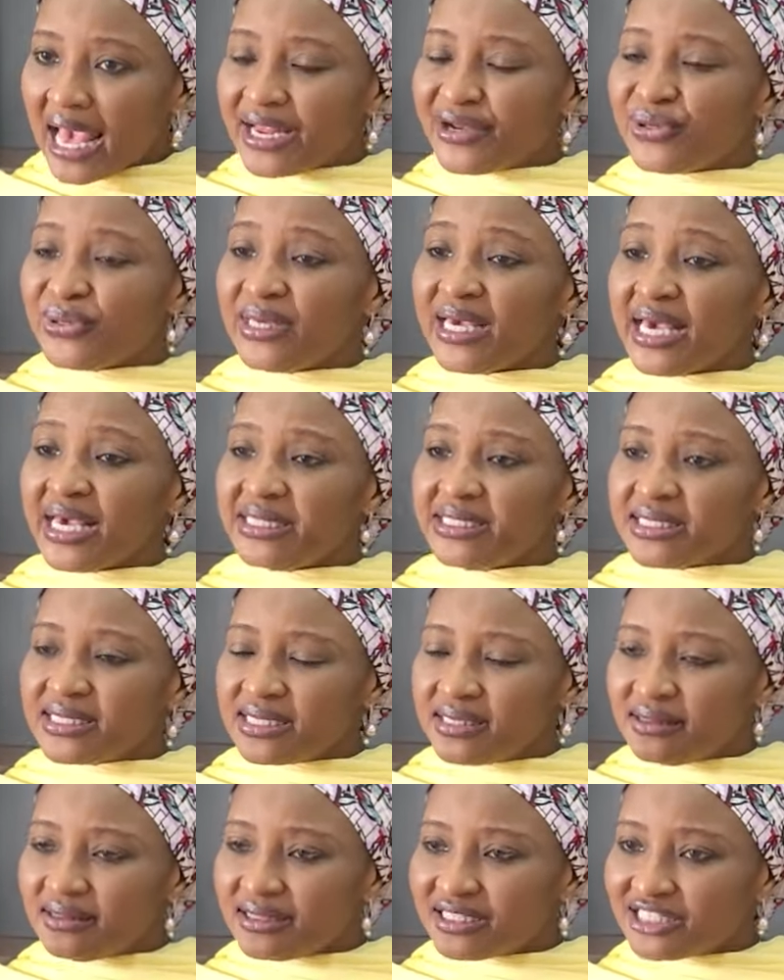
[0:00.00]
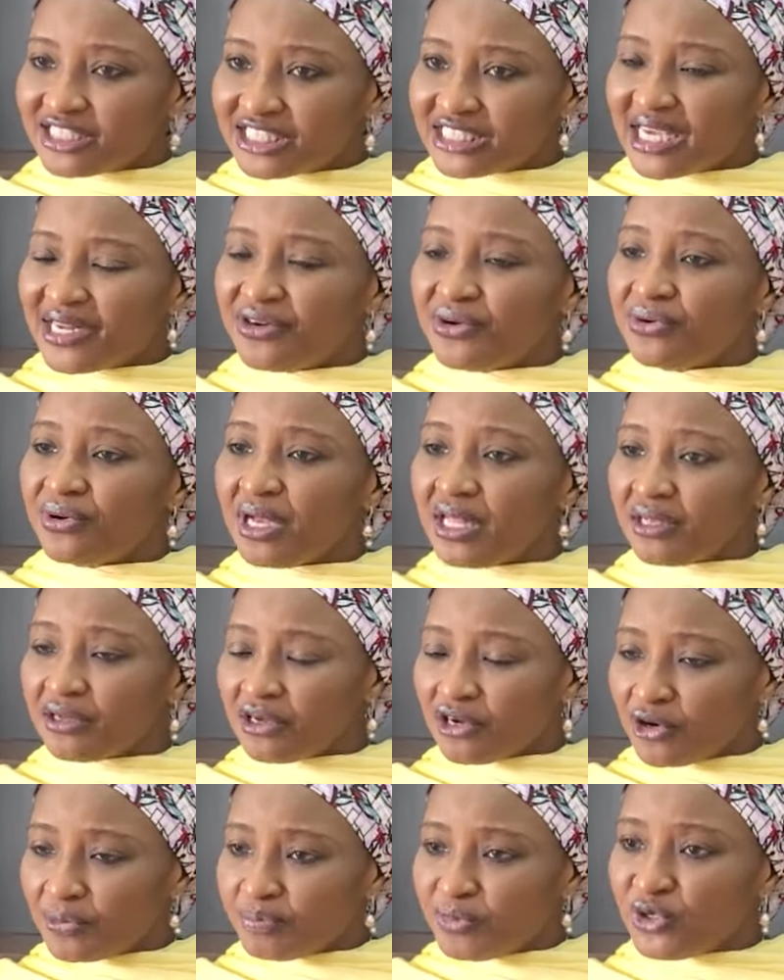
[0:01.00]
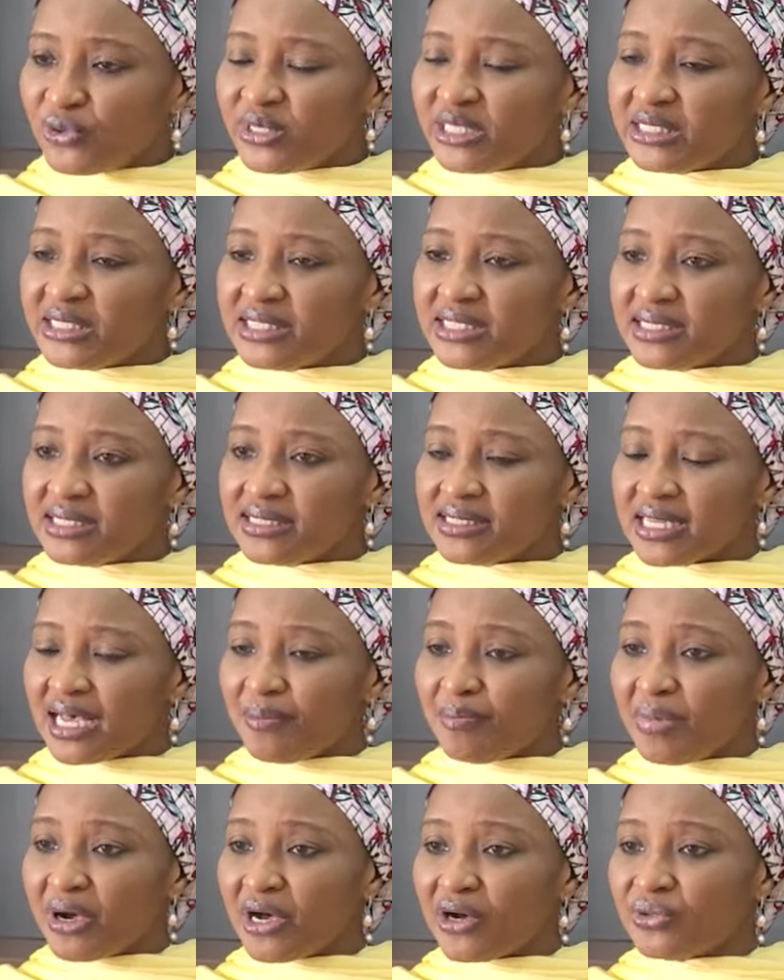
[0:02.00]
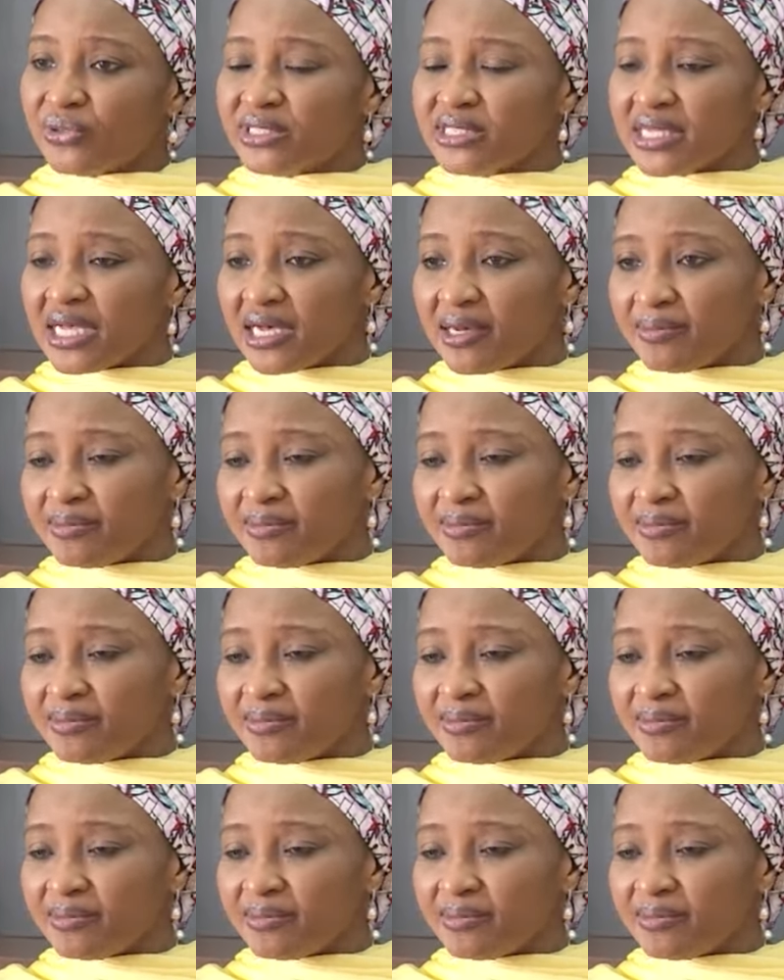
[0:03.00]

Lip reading: educating the general communities about